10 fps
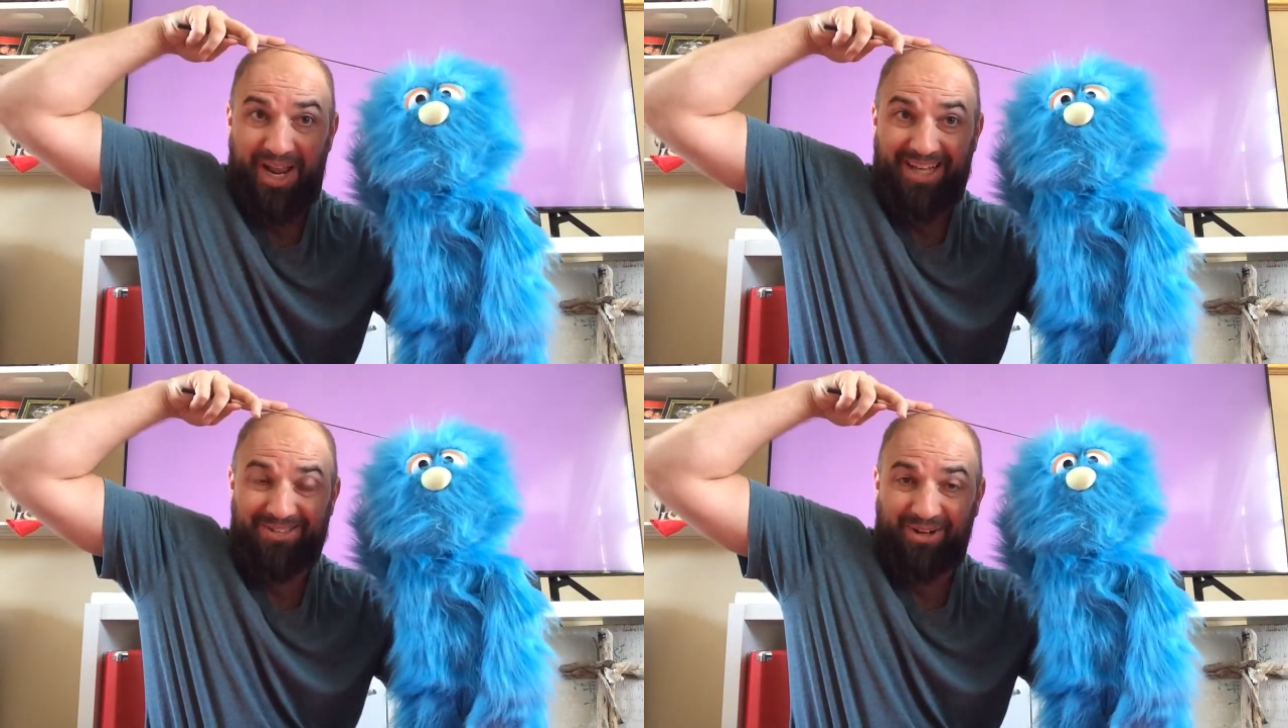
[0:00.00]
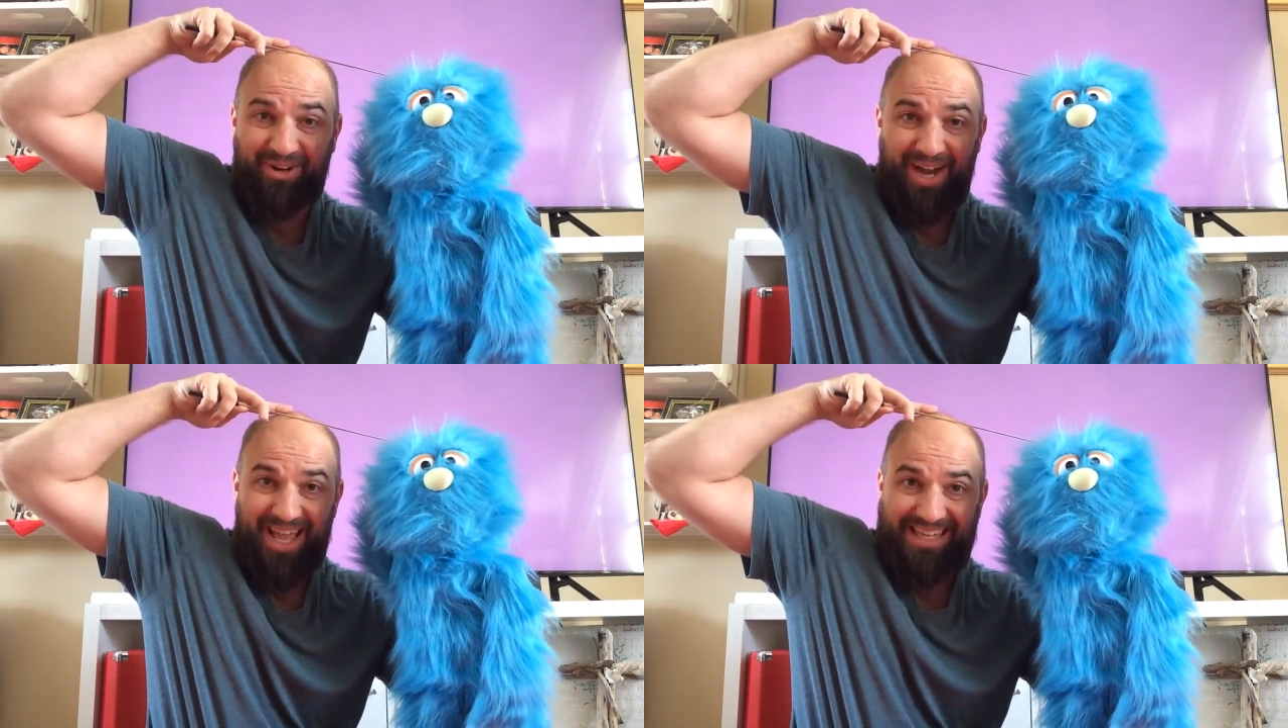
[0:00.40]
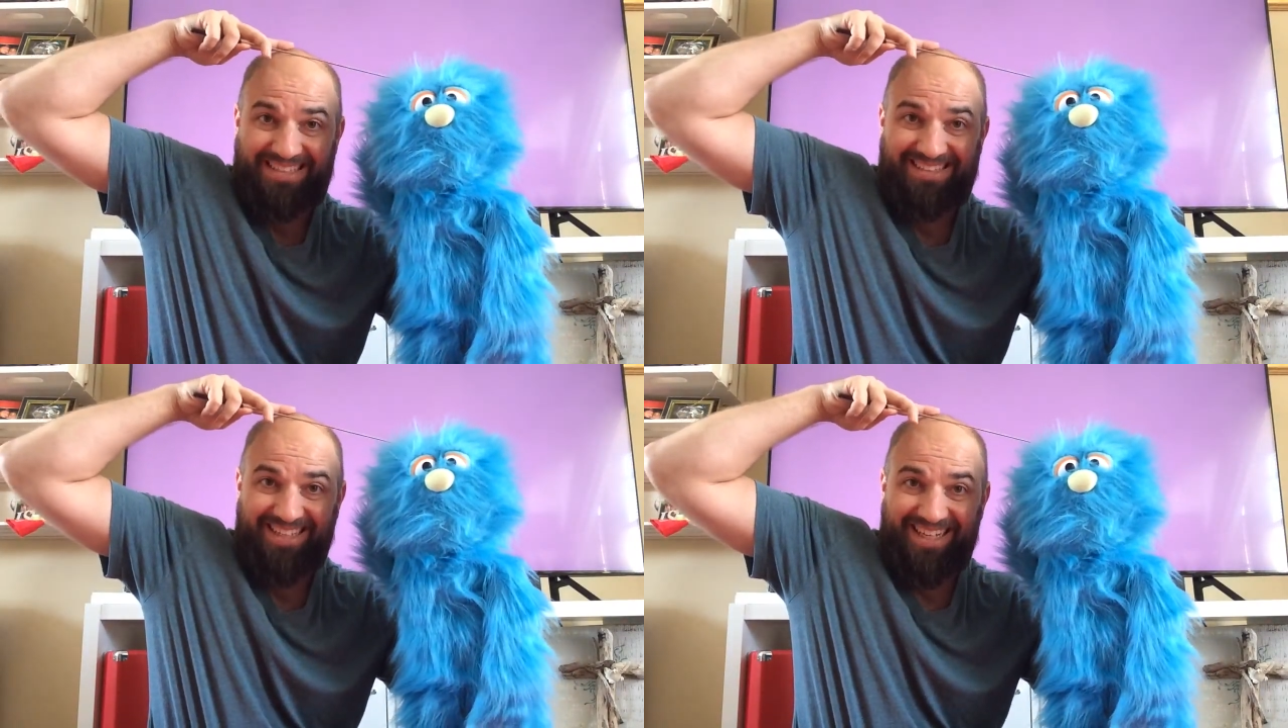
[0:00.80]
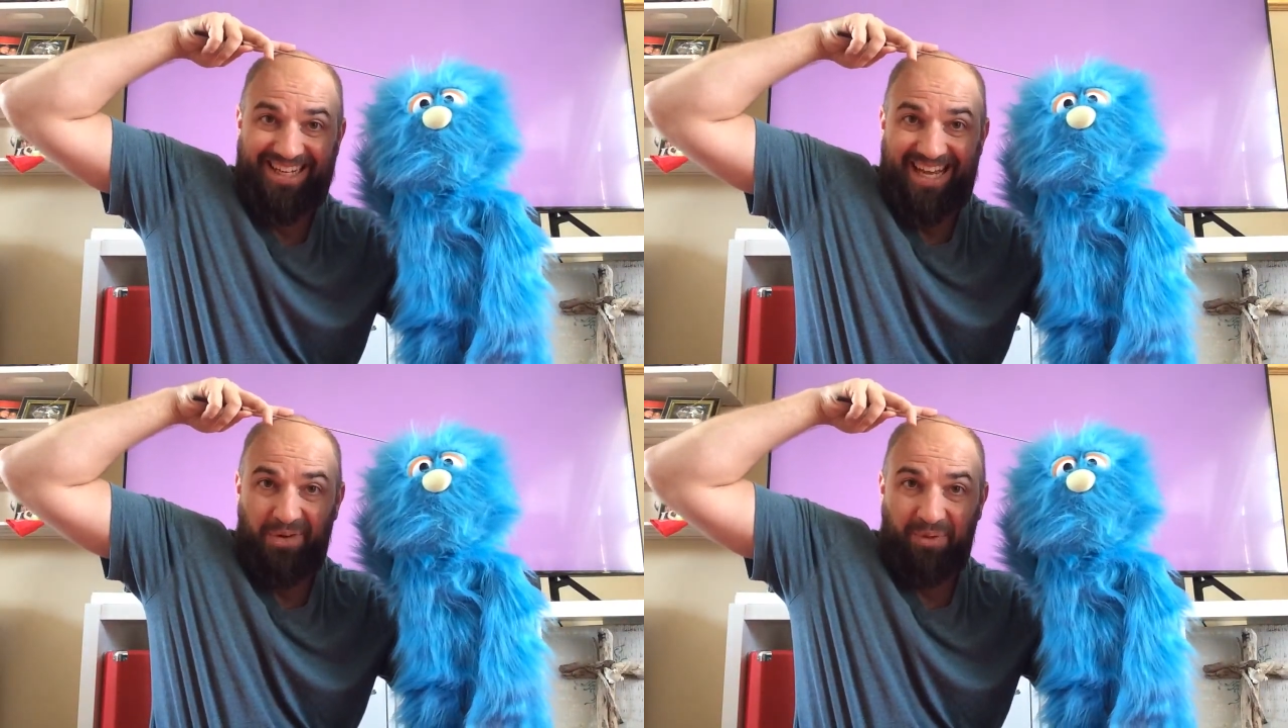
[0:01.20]
our hands on our heads
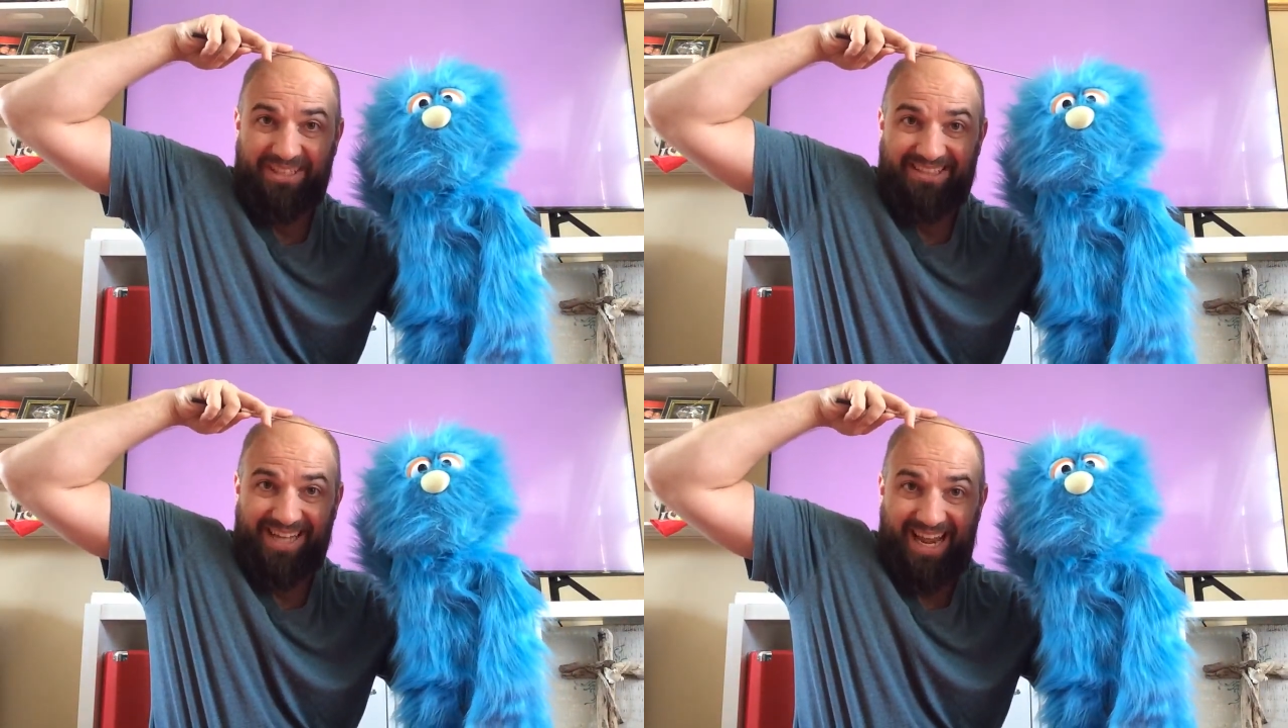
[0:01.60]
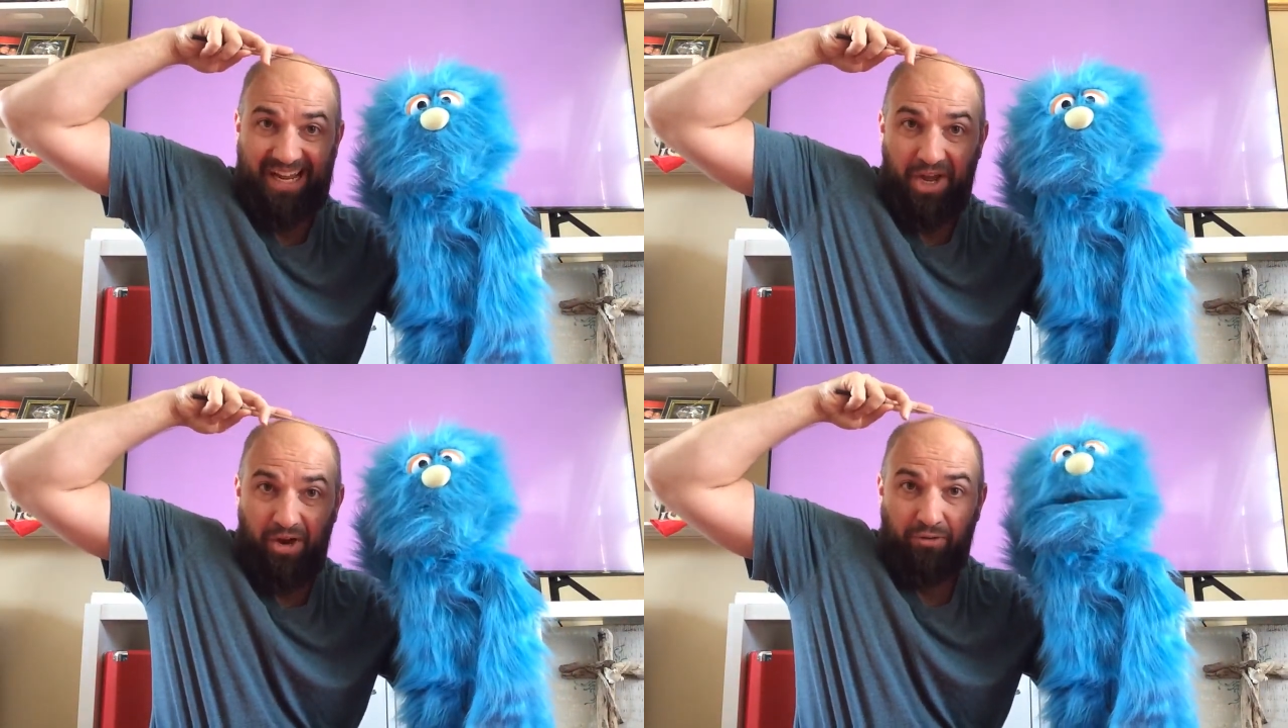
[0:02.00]
and we say,